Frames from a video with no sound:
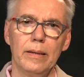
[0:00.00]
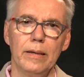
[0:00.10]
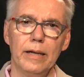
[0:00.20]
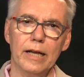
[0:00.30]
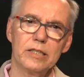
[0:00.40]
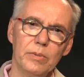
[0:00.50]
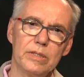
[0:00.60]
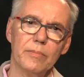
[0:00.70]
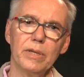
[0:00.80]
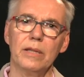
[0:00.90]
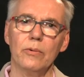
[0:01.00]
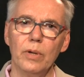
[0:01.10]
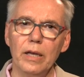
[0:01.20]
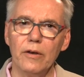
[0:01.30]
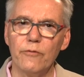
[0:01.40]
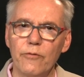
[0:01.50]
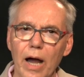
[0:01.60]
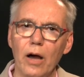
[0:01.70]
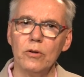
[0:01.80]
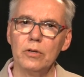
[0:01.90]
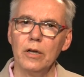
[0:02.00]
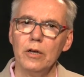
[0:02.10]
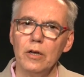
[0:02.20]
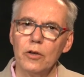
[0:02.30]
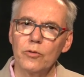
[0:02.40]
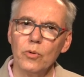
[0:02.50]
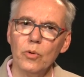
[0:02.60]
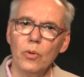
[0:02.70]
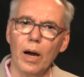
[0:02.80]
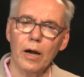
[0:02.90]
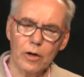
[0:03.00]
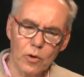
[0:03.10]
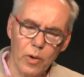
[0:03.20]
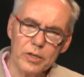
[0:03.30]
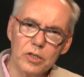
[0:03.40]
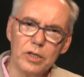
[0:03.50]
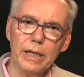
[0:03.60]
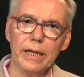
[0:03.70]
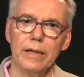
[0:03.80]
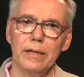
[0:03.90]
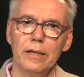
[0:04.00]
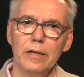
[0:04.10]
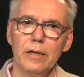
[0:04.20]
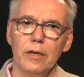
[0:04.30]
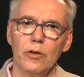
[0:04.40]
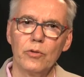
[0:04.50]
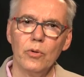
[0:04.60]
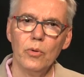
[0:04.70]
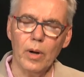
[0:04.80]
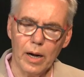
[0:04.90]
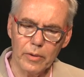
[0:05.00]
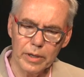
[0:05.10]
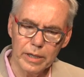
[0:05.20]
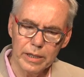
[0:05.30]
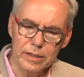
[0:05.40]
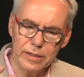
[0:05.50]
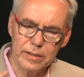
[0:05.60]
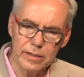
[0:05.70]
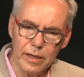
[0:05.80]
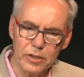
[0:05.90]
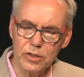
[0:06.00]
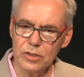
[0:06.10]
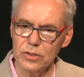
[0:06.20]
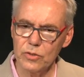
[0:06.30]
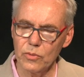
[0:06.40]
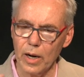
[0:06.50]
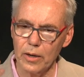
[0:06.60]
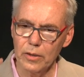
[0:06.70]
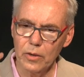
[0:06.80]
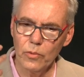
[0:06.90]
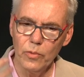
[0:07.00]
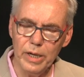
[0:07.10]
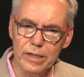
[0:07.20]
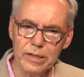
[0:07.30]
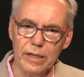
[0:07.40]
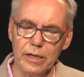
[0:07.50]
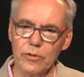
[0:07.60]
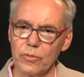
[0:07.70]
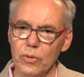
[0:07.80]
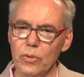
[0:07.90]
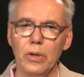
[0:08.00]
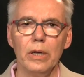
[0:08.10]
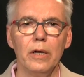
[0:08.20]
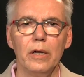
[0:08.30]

It has to be something that we have found through our questioning, through our discussions, through our reasoning, through